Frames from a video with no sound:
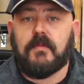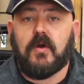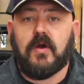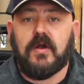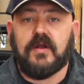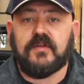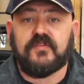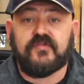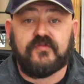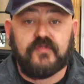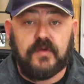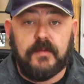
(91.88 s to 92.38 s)

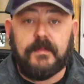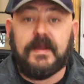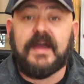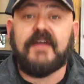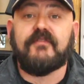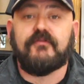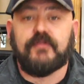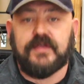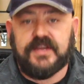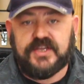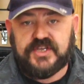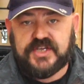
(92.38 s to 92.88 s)
marks from
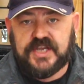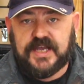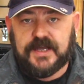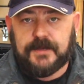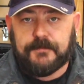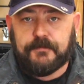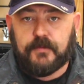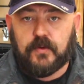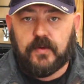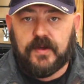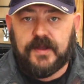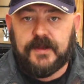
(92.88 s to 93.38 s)
every
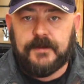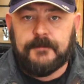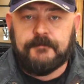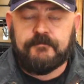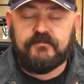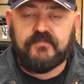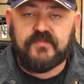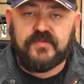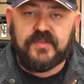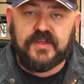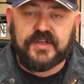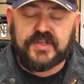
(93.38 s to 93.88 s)
checkpoint.
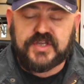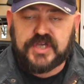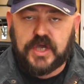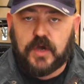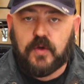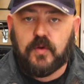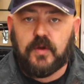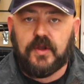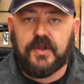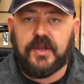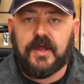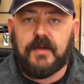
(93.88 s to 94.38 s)
The
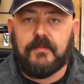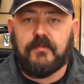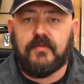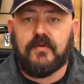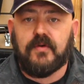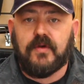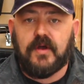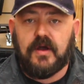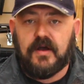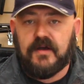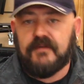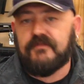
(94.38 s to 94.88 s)
total
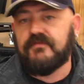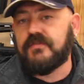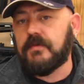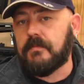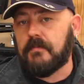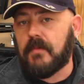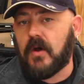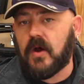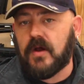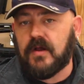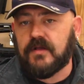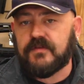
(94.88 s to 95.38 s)
number of the
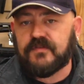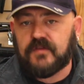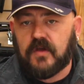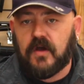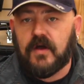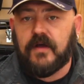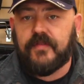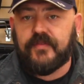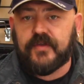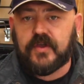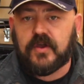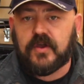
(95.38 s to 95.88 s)
marks
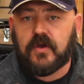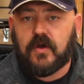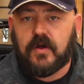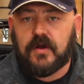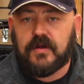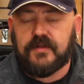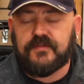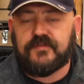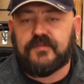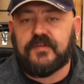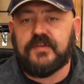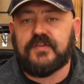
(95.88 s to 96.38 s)
on the
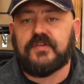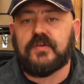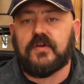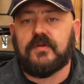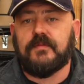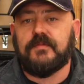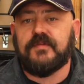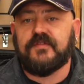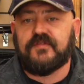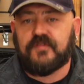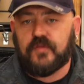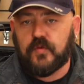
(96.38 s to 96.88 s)
cards
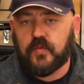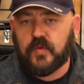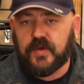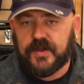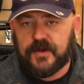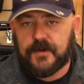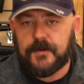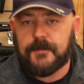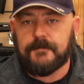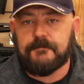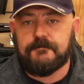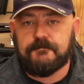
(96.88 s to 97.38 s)
determines the
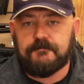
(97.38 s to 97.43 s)
winner.